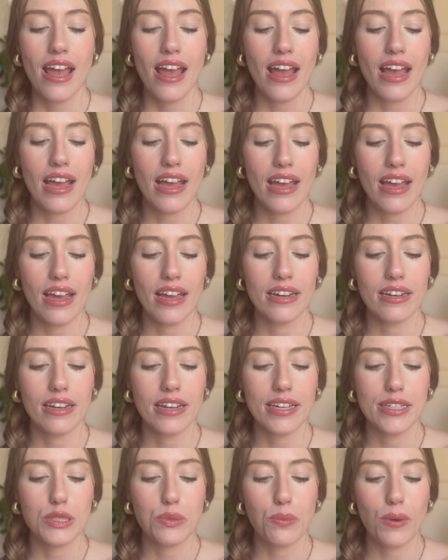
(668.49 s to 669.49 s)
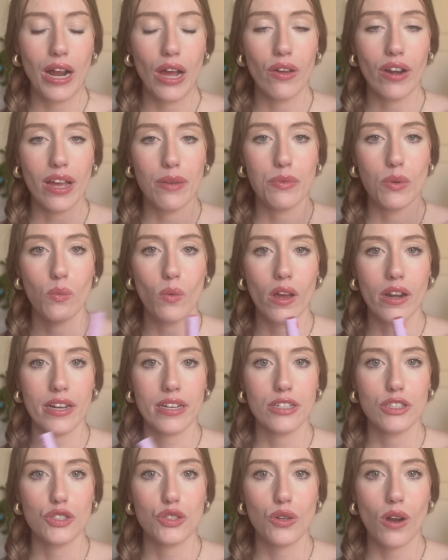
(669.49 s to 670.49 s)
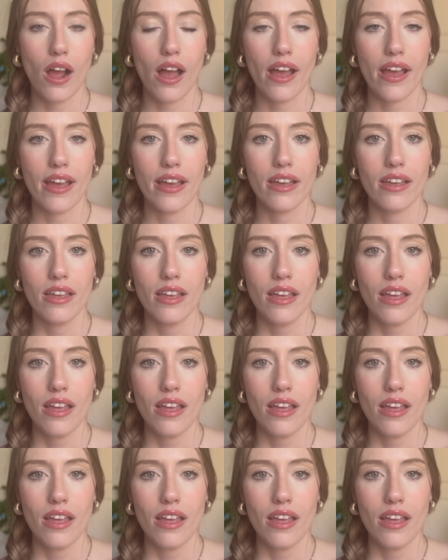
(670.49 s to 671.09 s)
And it's brown. I've been wanting to try